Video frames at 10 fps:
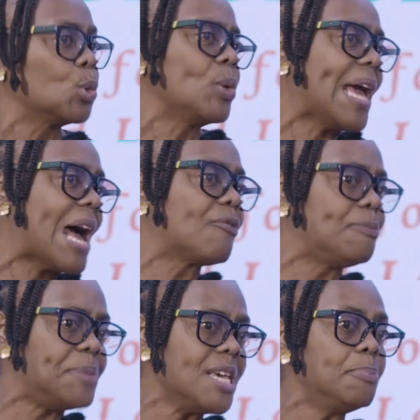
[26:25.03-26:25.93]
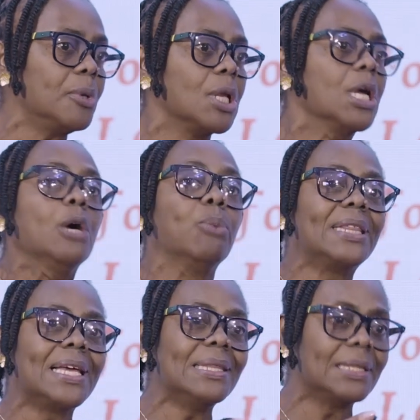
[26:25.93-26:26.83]
Do we have people
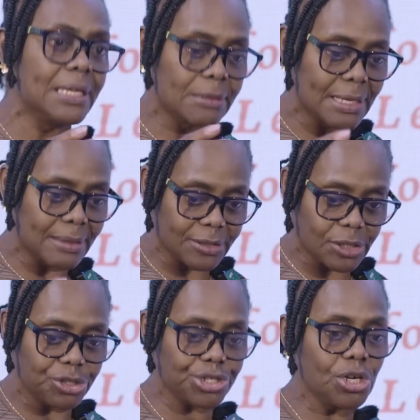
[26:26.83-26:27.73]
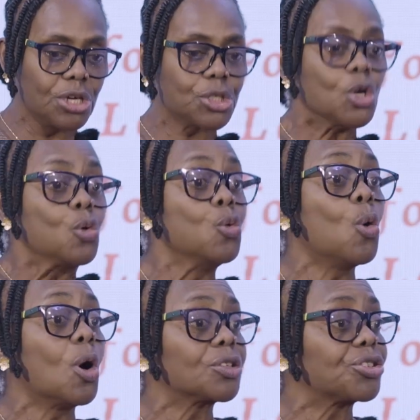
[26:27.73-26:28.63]
within the, the, the, the church who
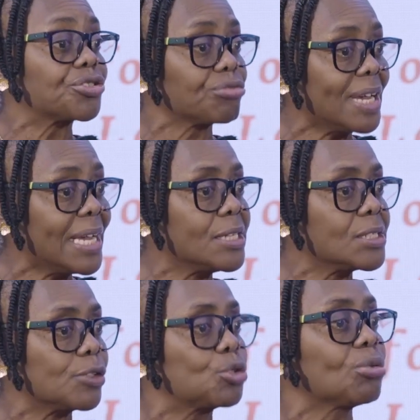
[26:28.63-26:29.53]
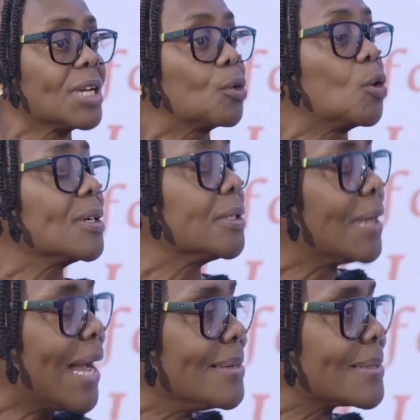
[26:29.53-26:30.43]
are trained to
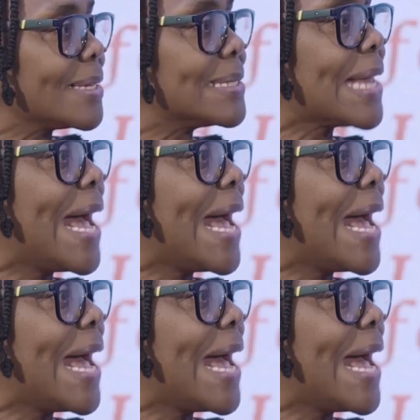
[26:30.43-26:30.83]
recognize this